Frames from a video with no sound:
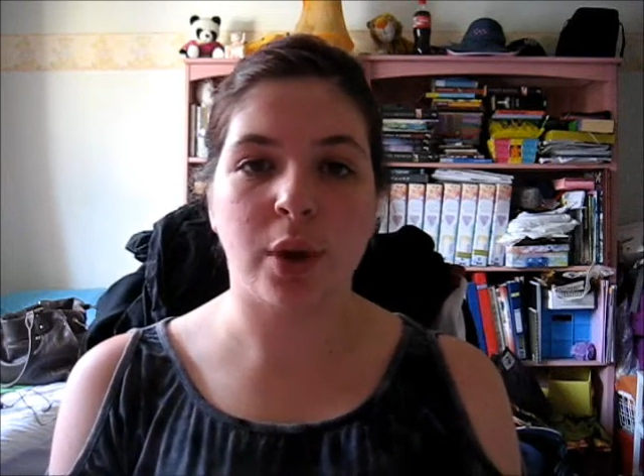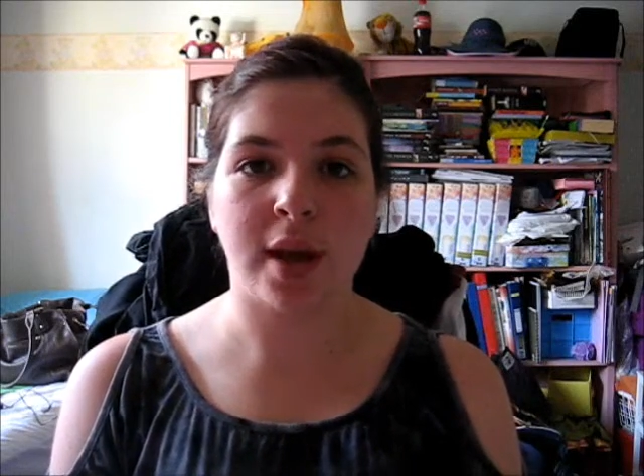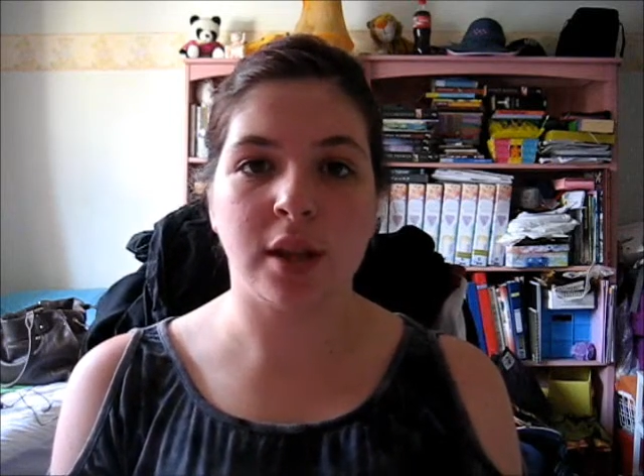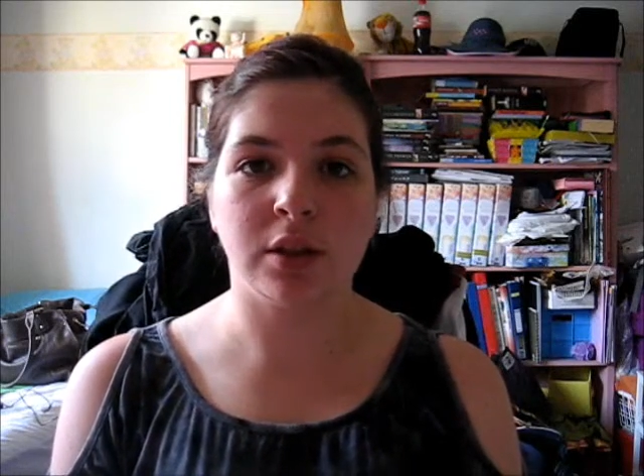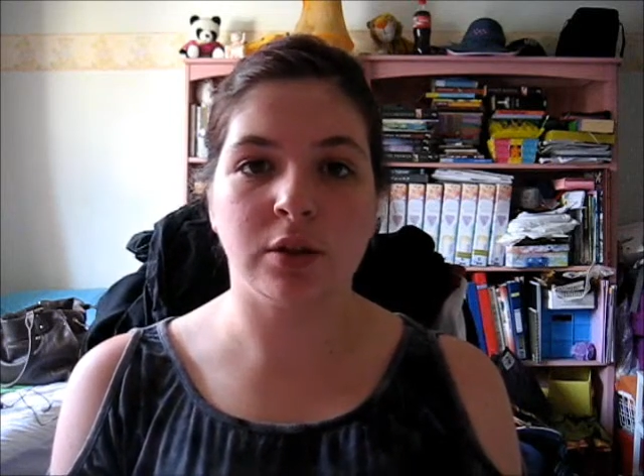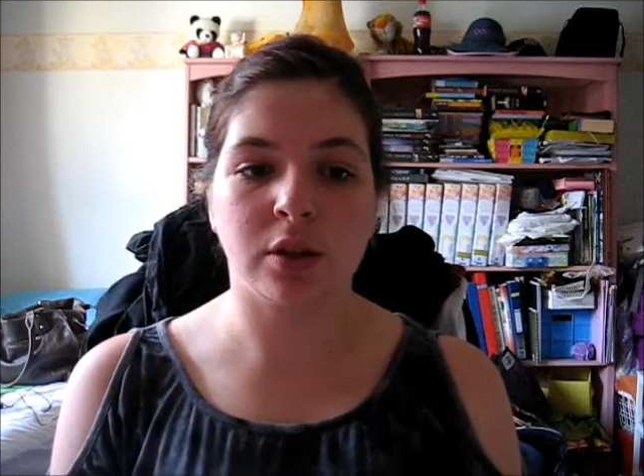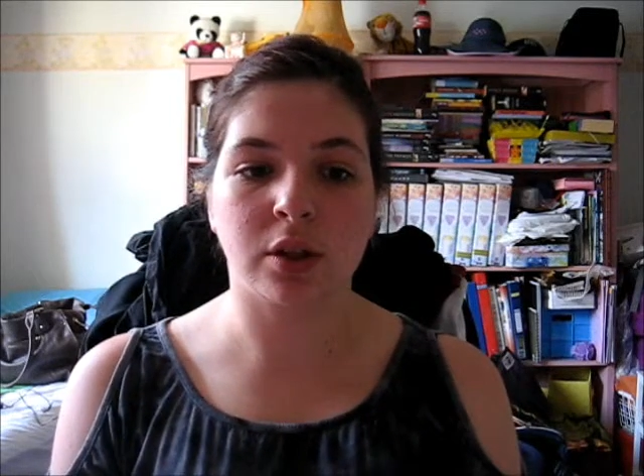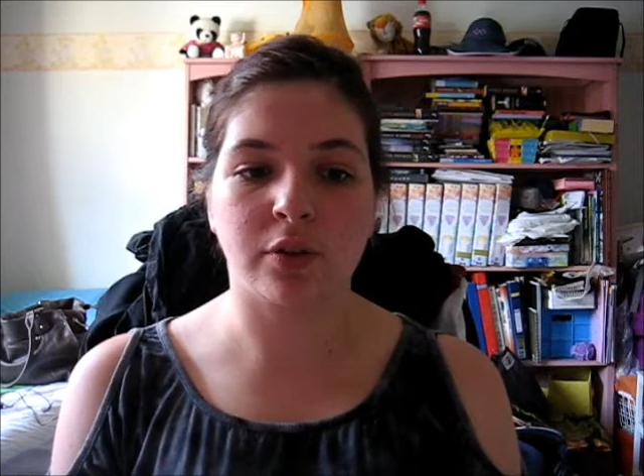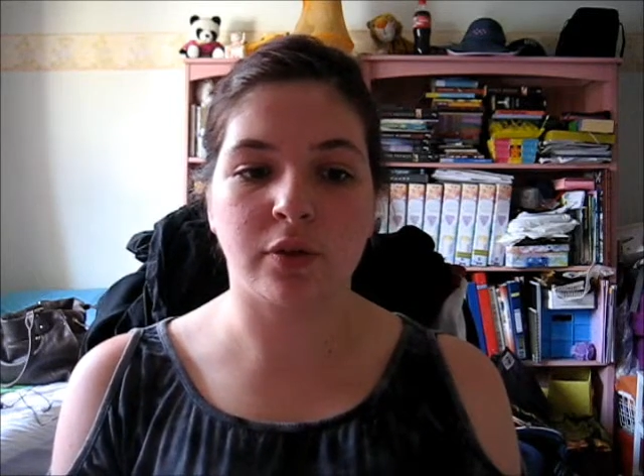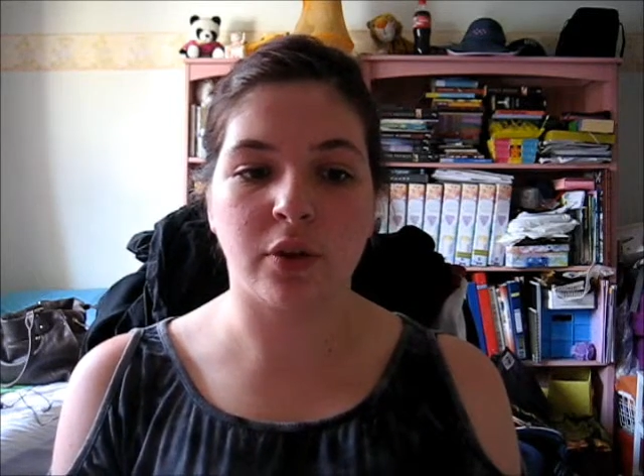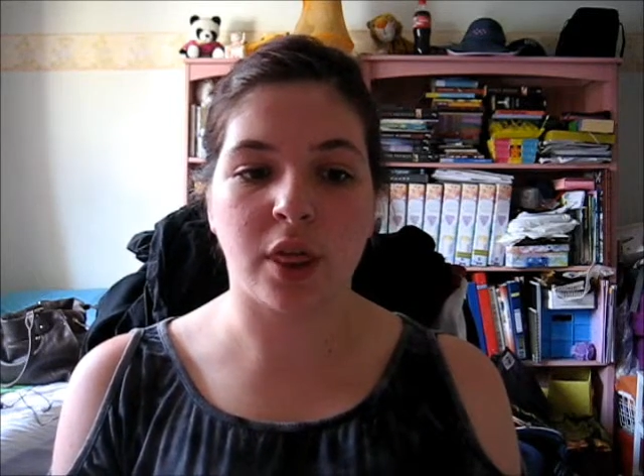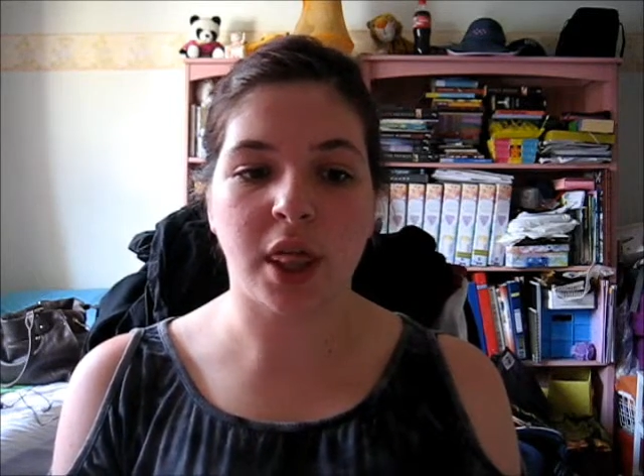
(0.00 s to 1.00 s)
a look
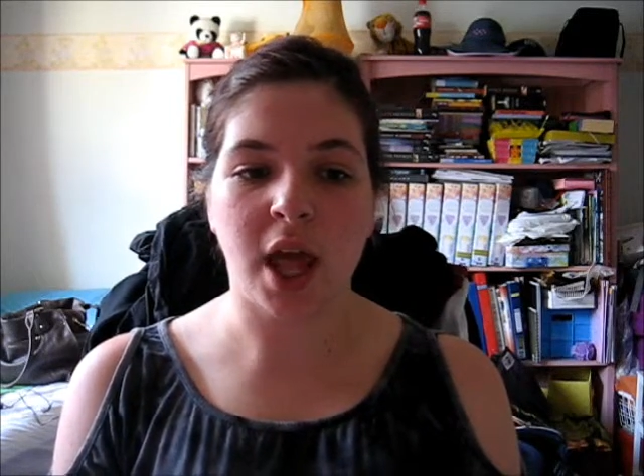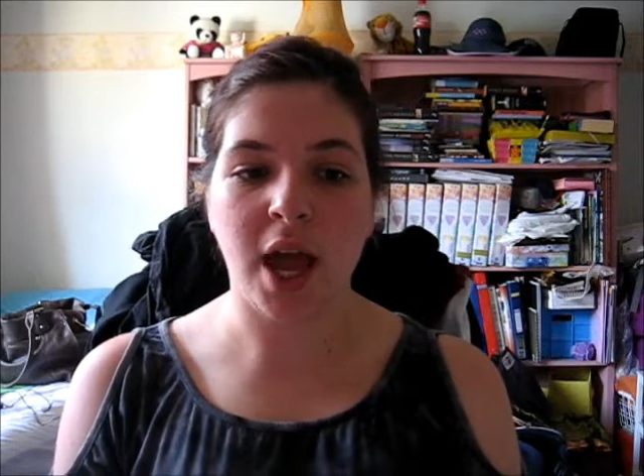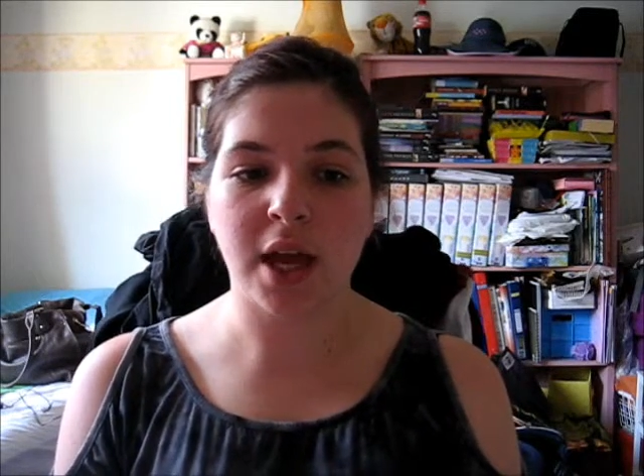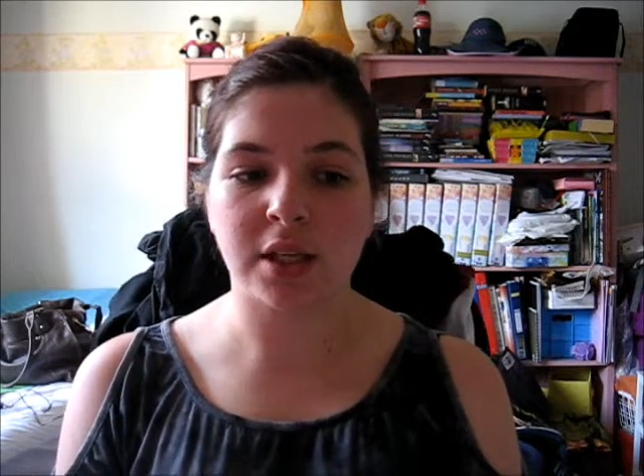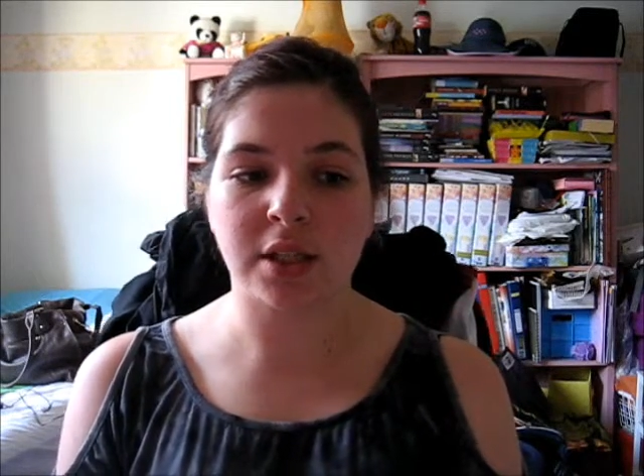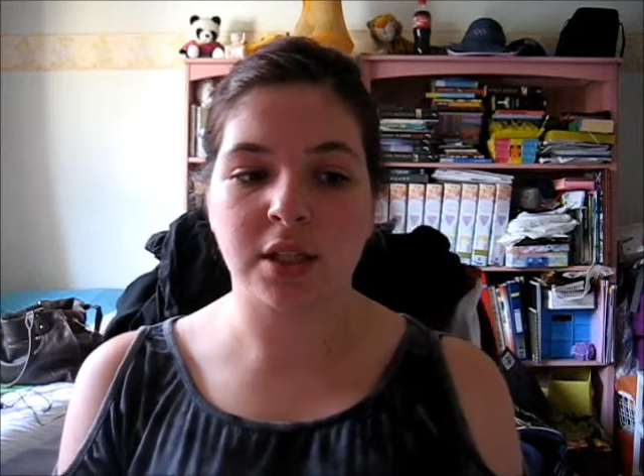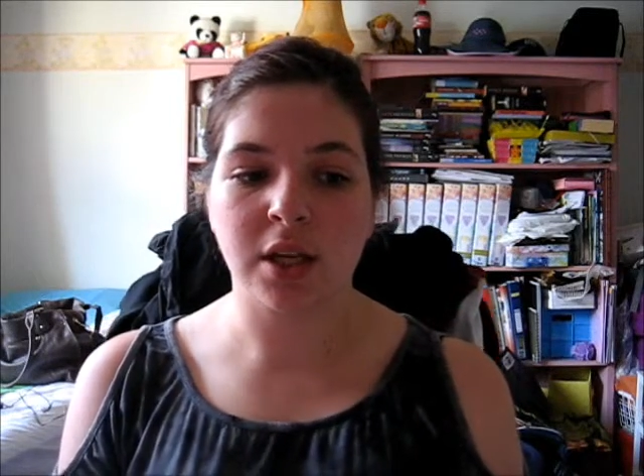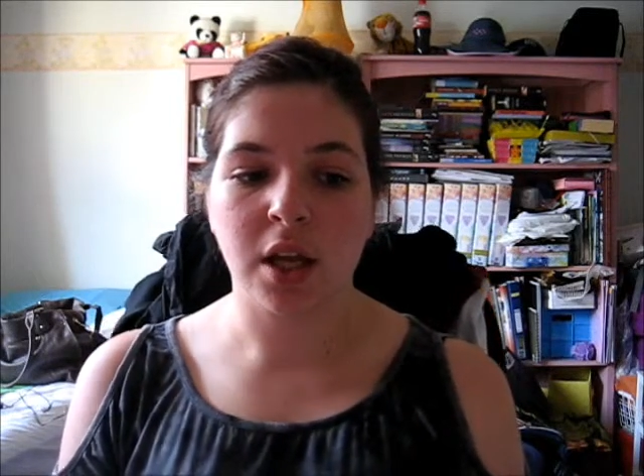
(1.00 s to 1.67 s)
for that.